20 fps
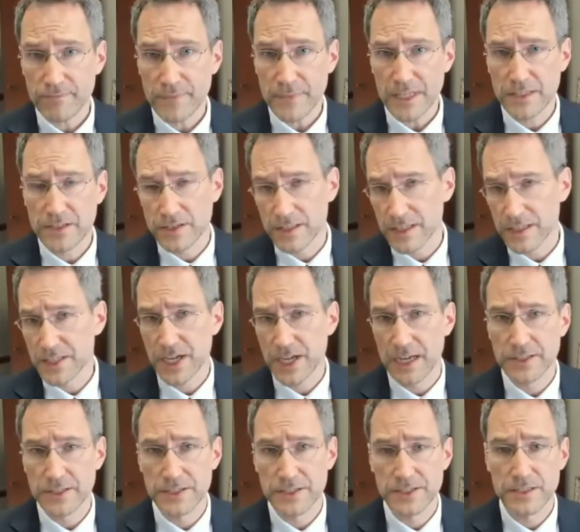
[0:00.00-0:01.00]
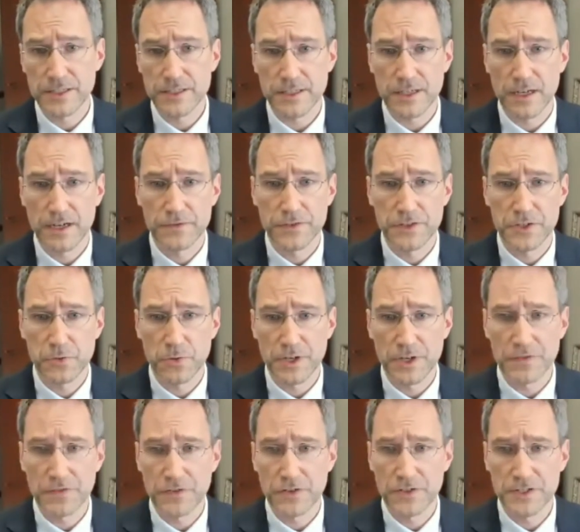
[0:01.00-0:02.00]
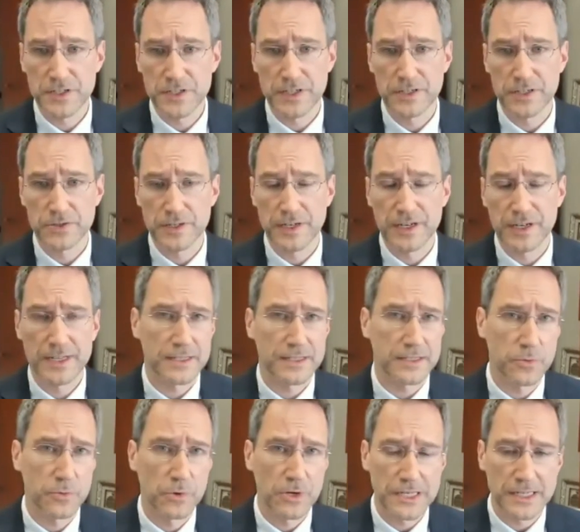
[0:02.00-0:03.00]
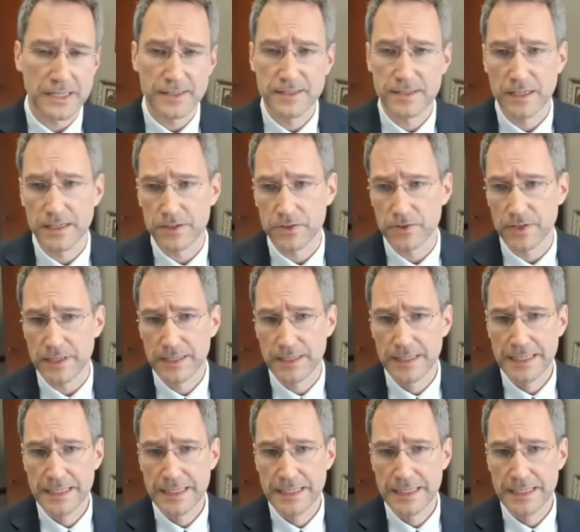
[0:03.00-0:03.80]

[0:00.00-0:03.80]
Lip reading: to the challenges of the 21st century, not the 20th century.